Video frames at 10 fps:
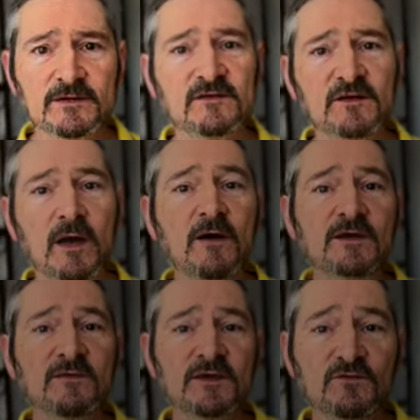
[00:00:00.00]
to view only
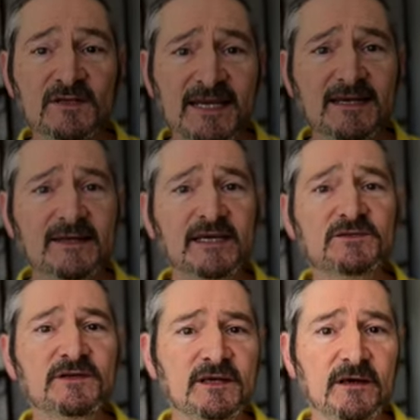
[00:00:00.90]
the unique dates
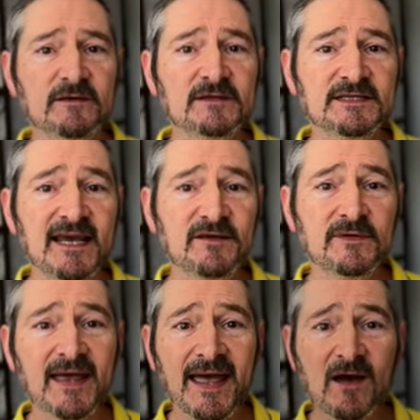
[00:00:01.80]
returned together with
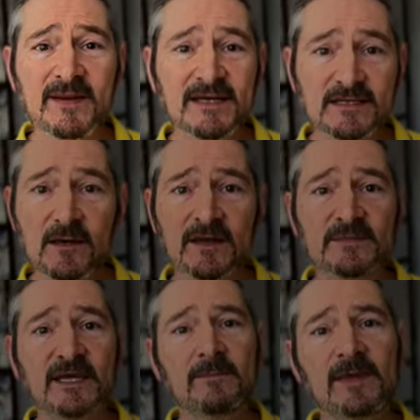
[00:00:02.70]
how many times
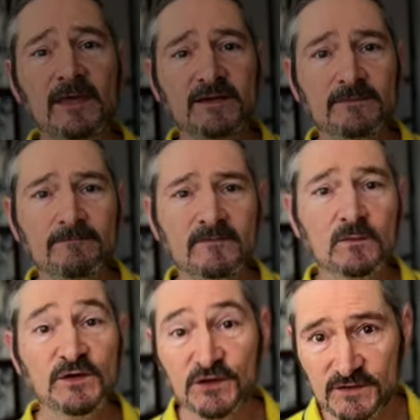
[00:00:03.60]
they appeared,
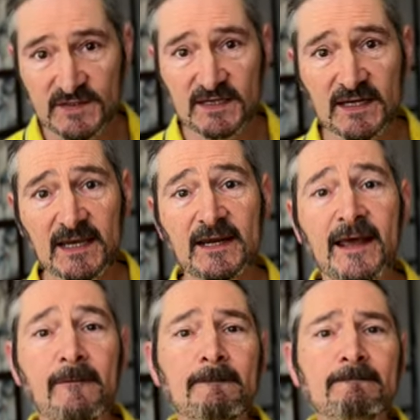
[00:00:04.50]
which you can see here now.